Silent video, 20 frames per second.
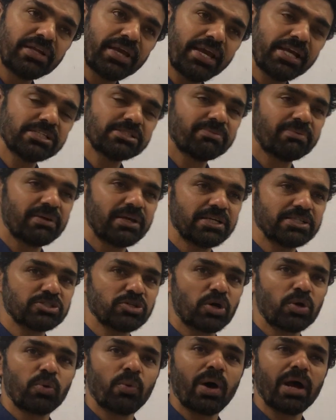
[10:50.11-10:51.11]
takes place
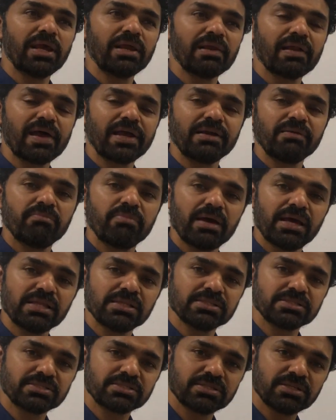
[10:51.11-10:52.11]
or why light
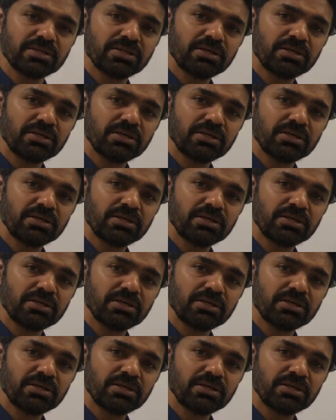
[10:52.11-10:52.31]
bends.